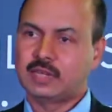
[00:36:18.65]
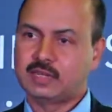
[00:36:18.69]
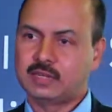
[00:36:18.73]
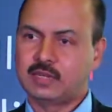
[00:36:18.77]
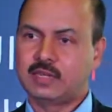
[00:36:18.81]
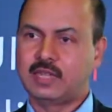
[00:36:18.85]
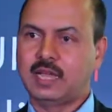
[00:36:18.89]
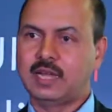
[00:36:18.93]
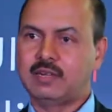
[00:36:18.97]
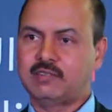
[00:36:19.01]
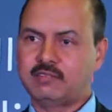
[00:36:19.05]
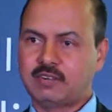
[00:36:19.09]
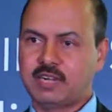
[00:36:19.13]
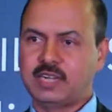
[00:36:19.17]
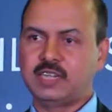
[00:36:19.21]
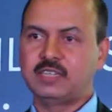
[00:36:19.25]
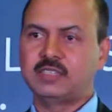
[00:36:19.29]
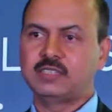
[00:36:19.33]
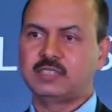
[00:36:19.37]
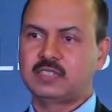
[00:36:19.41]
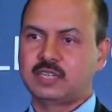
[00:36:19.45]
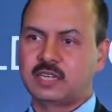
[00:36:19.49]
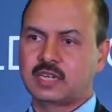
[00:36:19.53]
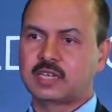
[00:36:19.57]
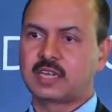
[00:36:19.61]
you know, that,
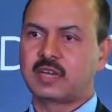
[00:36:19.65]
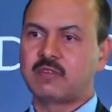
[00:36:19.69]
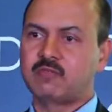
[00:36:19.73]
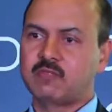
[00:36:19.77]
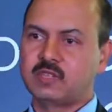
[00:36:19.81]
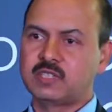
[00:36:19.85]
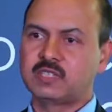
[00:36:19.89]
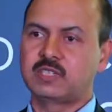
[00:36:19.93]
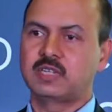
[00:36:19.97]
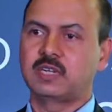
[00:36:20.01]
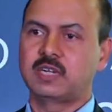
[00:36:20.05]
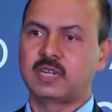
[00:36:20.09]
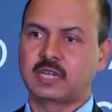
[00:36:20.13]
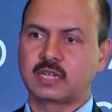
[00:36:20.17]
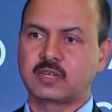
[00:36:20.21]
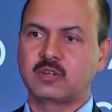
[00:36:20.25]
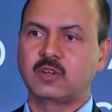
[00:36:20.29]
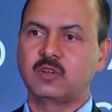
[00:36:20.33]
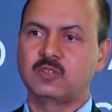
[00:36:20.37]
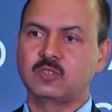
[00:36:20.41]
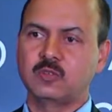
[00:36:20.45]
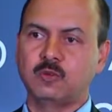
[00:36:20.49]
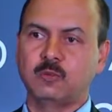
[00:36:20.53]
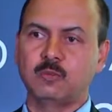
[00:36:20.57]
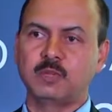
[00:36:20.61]
that traditional
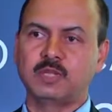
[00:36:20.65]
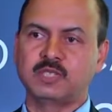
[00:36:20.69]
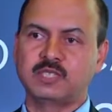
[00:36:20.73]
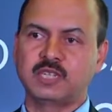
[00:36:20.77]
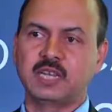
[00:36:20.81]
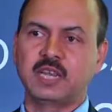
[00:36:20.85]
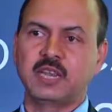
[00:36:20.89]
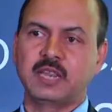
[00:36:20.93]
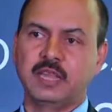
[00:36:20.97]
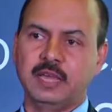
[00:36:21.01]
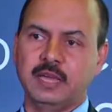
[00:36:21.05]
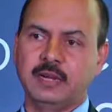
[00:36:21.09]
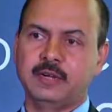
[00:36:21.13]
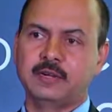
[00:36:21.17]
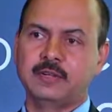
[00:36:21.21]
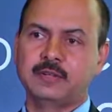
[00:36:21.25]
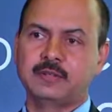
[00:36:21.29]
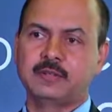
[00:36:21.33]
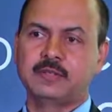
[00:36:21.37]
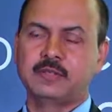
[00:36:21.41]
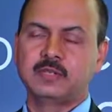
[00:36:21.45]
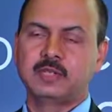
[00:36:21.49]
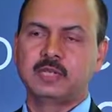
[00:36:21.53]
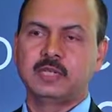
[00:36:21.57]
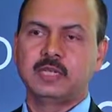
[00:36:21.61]
conventional technology will be
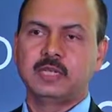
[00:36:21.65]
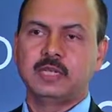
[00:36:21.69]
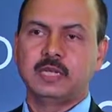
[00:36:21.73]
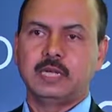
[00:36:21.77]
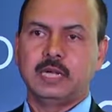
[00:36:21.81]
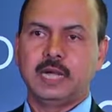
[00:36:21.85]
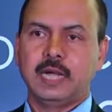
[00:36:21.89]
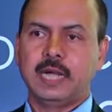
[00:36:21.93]
still there.